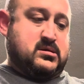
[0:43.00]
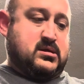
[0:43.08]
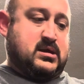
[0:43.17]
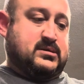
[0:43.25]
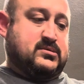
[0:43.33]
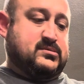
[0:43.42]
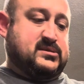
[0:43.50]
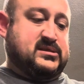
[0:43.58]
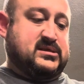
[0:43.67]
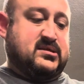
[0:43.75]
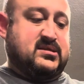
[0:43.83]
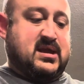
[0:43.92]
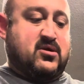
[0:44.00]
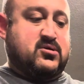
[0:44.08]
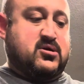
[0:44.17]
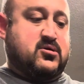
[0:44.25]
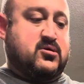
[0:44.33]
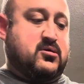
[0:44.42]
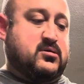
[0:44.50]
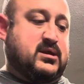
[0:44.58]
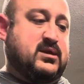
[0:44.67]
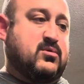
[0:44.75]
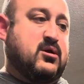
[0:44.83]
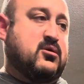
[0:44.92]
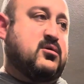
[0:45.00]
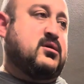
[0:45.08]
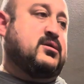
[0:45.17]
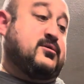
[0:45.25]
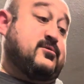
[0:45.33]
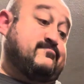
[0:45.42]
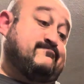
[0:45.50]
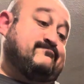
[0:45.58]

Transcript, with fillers: I don't see the alcohol anywhere on here.